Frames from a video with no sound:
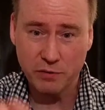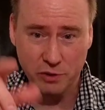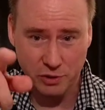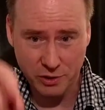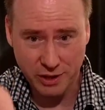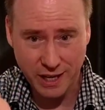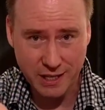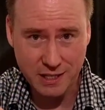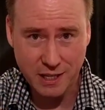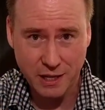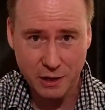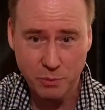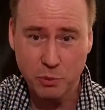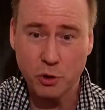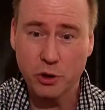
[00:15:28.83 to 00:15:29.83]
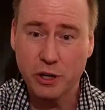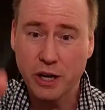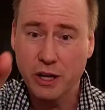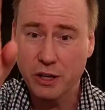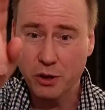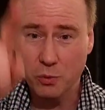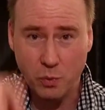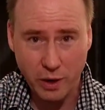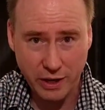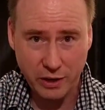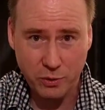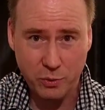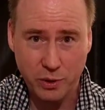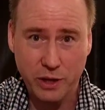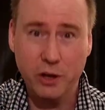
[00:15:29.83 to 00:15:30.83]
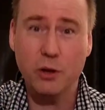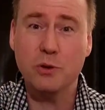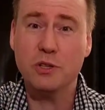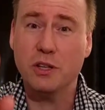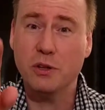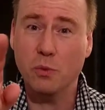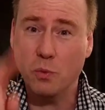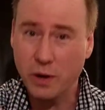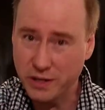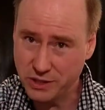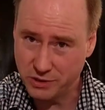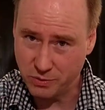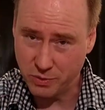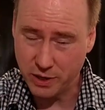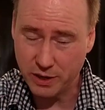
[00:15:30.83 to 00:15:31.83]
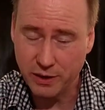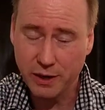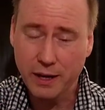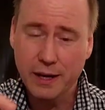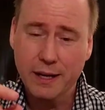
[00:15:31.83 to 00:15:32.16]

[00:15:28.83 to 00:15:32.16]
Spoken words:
If you're on that side of the board, the white queen goes on the white square.